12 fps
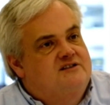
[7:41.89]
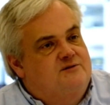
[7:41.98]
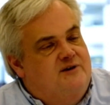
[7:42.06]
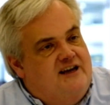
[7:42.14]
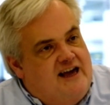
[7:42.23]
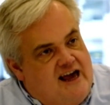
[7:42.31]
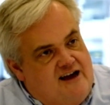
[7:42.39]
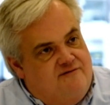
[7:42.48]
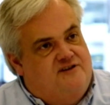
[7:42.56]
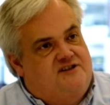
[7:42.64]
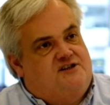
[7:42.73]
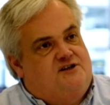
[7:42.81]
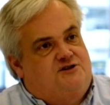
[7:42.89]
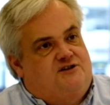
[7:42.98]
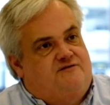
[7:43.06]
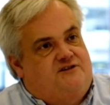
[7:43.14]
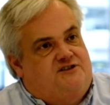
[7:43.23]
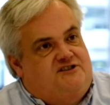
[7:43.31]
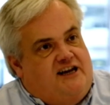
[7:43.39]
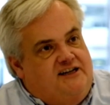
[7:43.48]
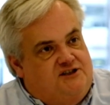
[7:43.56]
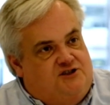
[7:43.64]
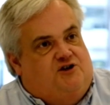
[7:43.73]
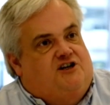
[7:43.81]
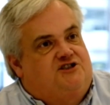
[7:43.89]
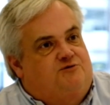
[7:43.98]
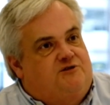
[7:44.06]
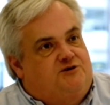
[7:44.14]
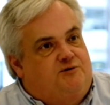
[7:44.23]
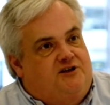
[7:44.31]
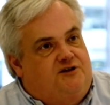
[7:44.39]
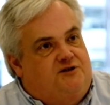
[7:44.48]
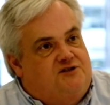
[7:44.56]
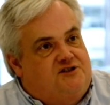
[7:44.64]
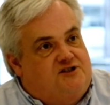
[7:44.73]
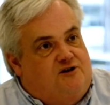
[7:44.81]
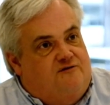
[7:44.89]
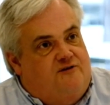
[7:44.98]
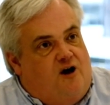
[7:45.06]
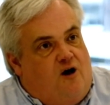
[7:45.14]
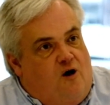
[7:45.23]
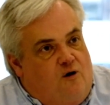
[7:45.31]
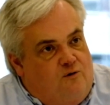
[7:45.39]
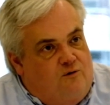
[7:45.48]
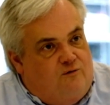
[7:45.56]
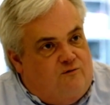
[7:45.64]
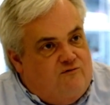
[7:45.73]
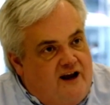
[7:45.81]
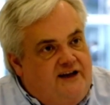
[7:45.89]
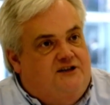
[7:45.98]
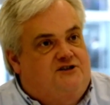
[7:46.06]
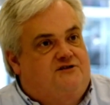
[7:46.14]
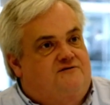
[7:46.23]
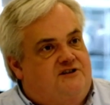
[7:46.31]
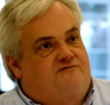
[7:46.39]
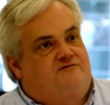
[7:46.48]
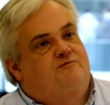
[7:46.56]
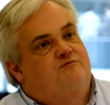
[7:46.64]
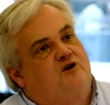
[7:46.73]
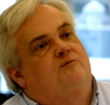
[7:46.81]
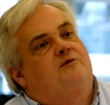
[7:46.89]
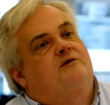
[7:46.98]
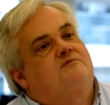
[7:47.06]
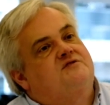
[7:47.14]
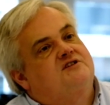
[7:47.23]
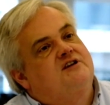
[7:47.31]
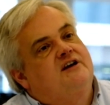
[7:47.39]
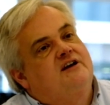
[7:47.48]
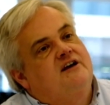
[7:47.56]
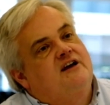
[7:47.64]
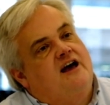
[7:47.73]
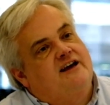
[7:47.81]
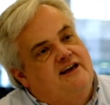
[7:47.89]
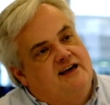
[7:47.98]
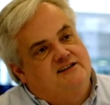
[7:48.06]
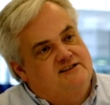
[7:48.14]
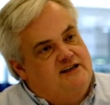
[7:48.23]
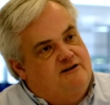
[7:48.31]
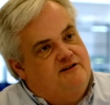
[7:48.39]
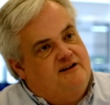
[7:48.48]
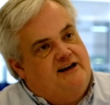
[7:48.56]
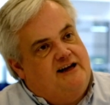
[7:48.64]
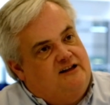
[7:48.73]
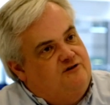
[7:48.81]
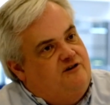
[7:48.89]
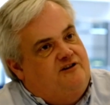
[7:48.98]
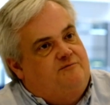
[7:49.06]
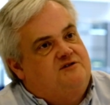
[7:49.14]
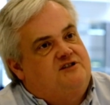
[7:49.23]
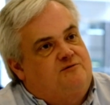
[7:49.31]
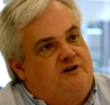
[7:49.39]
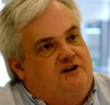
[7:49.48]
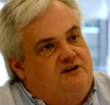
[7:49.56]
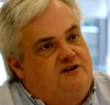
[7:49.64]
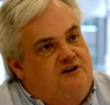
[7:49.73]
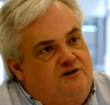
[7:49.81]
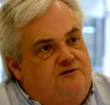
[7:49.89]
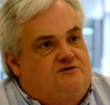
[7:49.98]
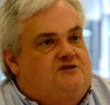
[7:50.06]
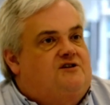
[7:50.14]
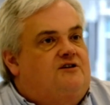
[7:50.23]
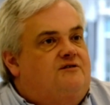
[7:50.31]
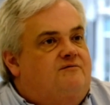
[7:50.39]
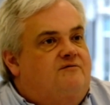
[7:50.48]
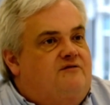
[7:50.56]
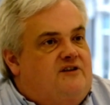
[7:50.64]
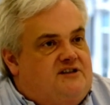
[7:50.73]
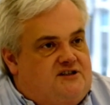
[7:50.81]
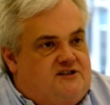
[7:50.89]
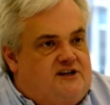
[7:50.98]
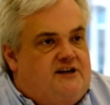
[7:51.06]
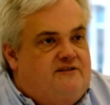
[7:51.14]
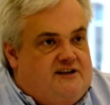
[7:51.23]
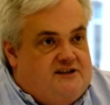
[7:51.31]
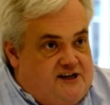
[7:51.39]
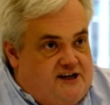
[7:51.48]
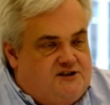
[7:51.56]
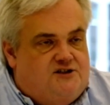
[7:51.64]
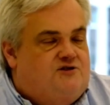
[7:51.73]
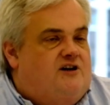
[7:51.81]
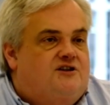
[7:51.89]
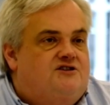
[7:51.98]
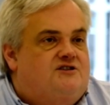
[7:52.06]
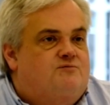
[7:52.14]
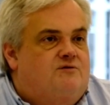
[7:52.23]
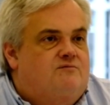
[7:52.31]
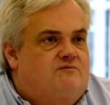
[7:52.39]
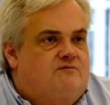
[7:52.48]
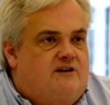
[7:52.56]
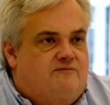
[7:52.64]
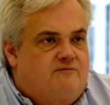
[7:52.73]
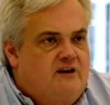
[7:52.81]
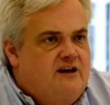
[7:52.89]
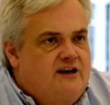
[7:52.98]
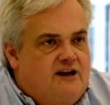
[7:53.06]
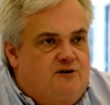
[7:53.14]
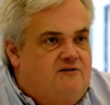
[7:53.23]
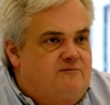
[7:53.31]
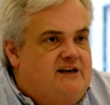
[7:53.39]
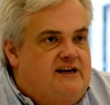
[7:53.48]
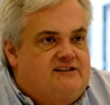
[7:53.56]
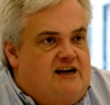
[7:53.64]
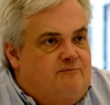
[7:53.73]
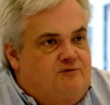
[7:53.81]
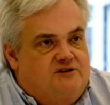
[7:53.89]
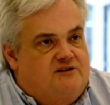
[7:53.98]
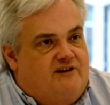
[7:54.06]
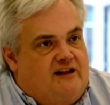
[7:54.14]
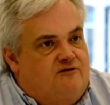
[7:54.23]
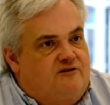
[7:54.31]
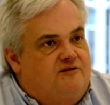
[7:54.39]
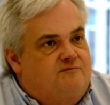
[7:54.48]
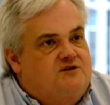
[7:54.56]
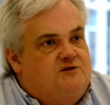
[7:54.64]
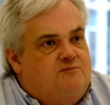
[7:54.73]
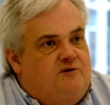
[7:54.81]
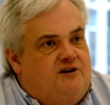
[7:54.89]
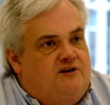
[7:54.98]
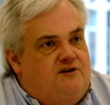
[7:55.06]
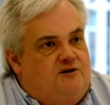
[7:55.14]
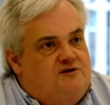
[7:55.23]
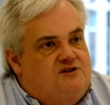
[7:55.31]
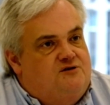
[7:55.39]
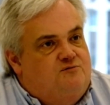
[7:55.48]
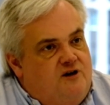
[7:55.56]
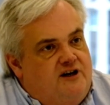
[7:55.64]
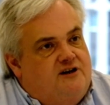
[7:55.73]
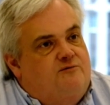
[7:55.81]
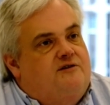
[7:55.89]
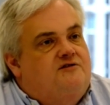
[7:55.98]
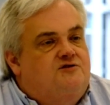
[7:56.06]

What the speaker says: So we have this notion of a data structure which we can use to solve a whole range of different problems. Mm-hmm. I guess there are then algorithms that we can use on these data structures. Can you give me examples of algorithms that we can use to work with